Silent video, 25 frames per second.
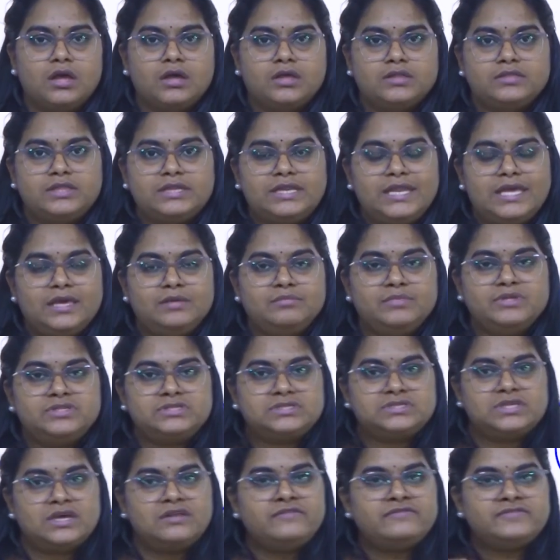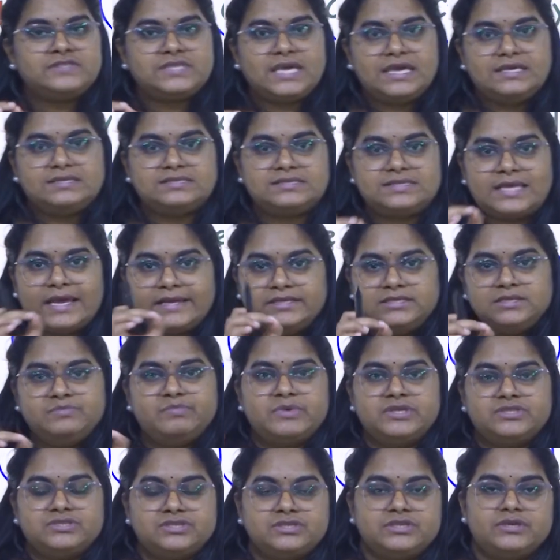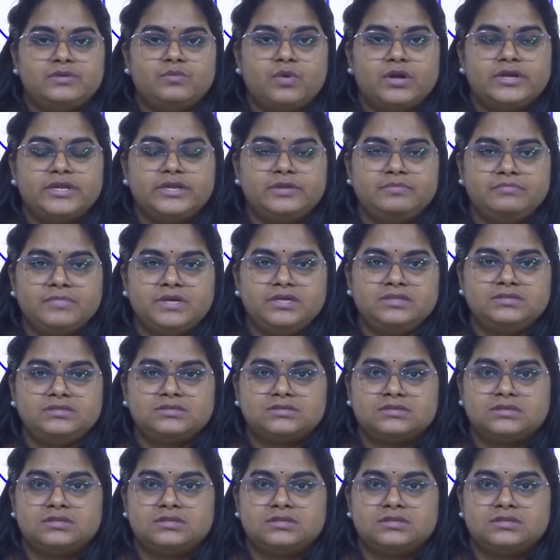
The name itself says sedimentary. What it means?